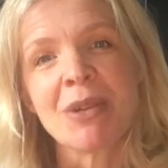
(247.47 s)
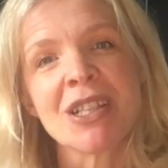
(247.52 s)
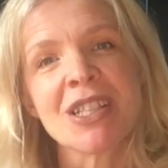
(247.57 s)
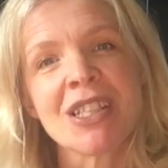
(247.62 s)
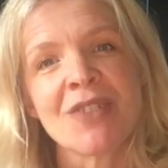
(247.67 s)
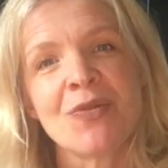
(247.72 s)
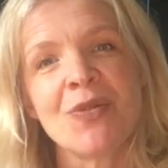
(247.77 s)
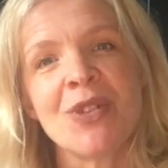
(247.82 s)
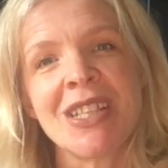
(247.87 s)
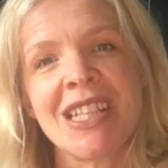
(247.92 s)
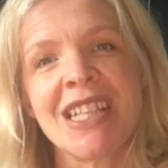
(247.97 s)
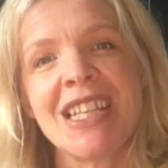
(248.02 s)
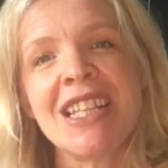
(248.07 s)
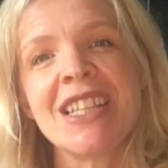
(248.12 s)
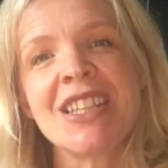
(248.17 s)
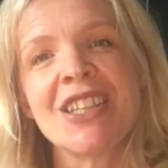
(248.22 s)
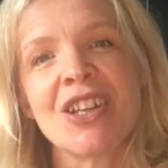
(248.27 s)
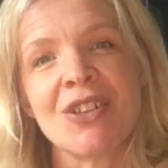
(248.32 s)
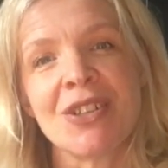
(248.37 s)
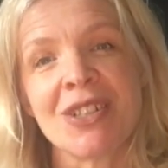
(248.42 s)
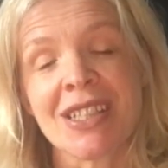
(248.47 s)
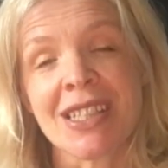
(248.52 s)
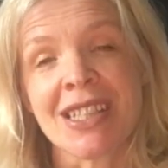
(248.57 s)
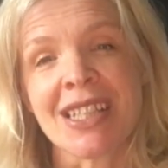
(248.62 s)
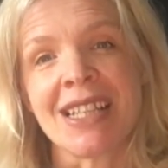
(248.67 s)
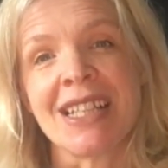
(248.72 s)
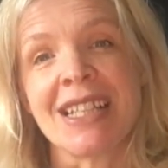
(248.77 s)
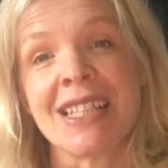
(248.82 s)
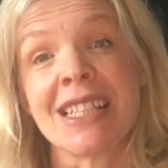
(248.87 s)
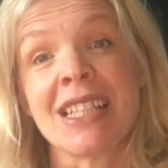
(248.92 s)
Because if we need those
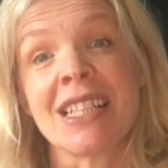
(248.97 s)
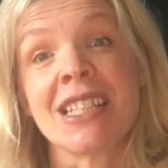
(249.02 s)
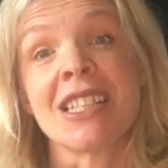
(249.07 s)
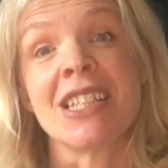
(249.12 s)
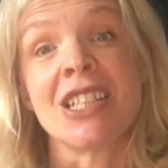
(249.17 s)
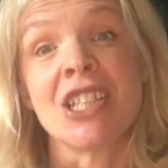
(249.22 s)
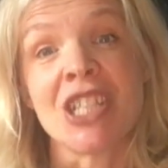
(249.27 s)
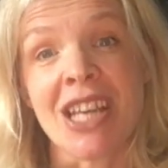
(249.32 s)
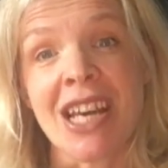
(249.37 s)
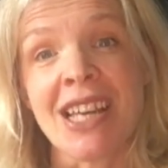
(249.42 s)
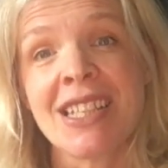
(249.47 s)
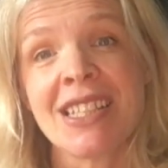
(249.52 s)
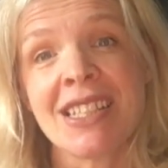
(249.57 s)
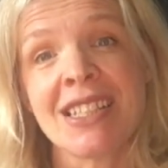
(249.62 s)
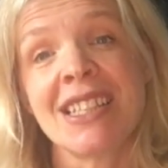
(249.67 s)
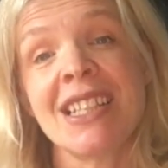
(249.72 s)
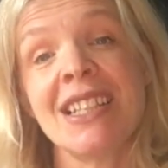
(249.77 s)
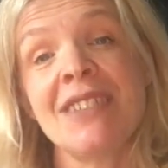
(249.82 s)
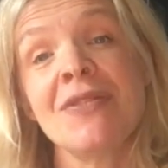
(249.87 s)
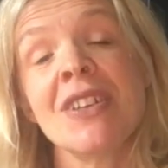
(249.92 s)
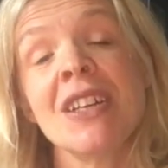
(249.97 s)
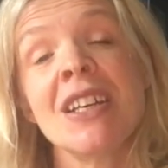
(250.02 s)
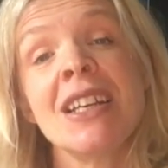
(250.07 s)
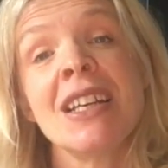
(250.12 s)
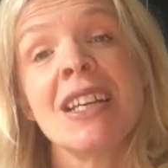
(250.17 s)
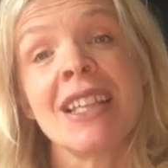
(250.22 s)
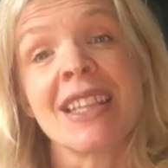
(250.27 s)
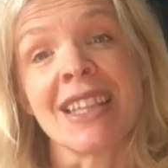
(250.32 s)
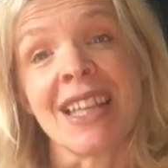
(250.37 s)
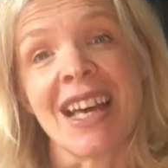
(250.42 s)
things, it's suggestive
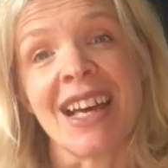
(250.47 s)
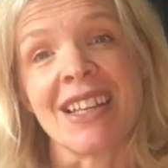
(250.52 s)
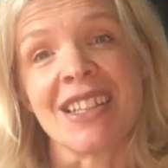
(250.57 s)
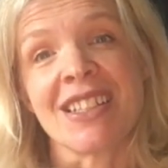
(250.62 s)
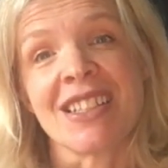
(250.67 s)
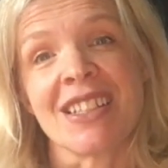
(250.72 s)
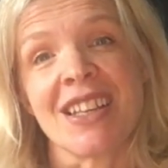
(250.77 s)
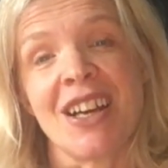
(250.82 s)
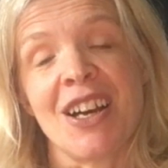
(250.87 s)
that